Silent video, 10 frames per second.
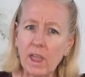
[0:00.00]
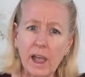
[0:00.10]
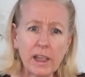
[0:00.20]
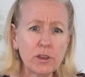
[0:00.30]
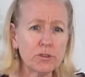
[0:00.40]

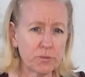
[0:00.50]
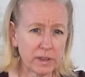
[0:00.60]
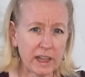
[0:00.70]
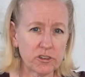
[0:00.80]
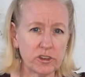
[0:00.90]
I use
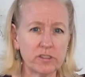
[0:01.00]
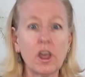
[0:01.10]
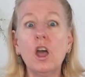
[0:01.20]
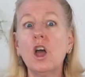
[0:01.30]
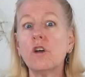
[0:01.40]
flat sheets
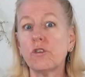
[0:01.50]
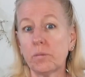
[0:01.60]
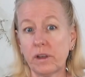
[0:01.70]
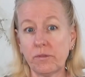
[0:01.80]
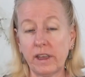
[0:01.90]
for
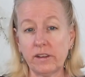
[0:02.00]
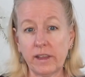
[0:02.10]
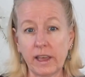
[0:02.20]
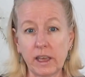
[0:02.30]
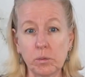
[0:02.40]
buffet
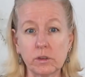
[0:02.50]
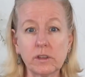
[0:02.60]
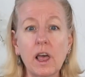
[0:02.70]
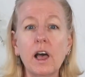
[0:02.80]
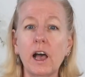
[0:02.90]
tables.